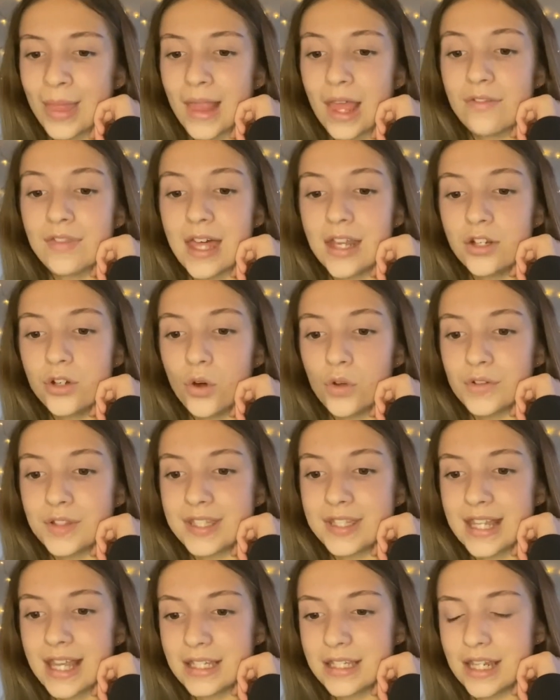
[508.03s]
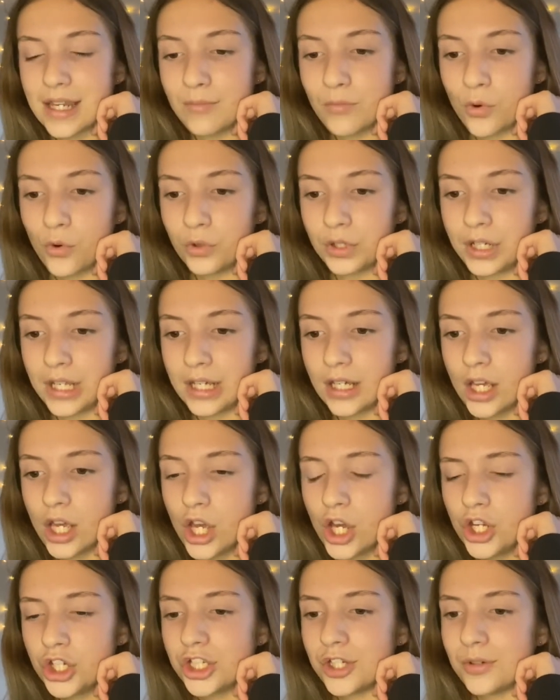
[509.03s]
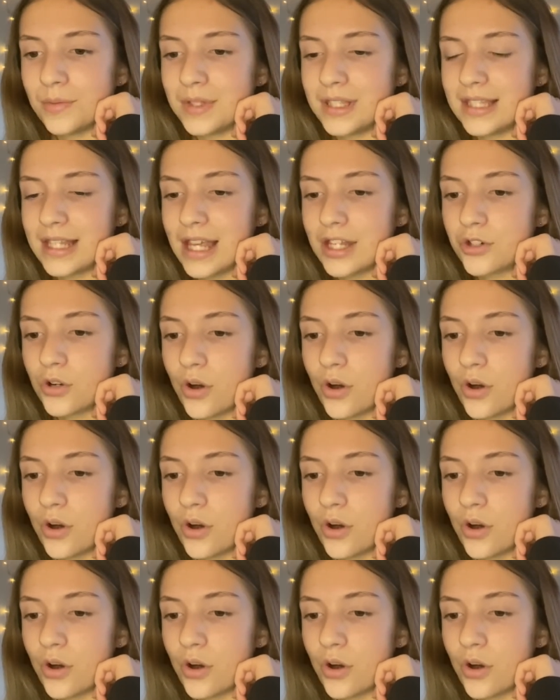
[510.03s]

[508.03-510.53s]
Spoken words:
Then, on Saturday morning, she would set